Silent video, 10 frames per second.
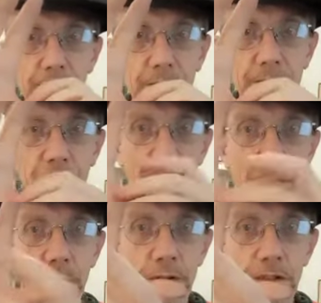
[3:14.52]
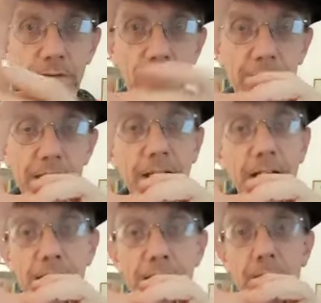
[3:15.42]
and sort of pushes right in
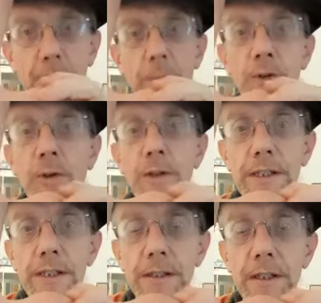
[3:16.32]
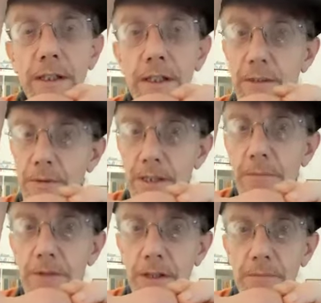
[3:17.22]
like it's double jointed. So we
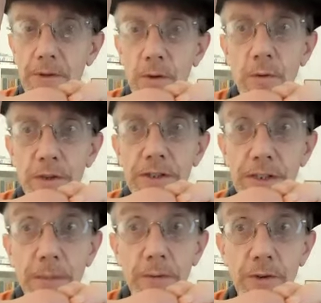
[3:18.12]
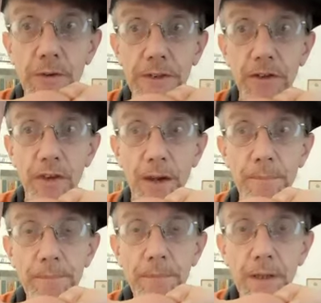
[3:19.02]
sometimes call it the double jointed
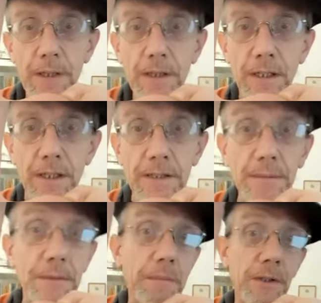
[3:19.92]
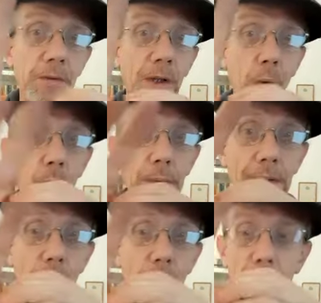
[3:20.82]
thumb. Sometimes they call it a
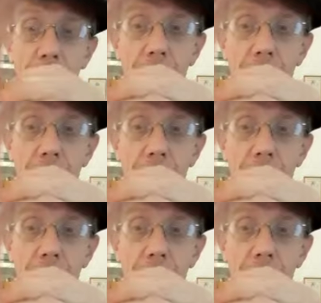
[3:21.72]
wibbly wobbly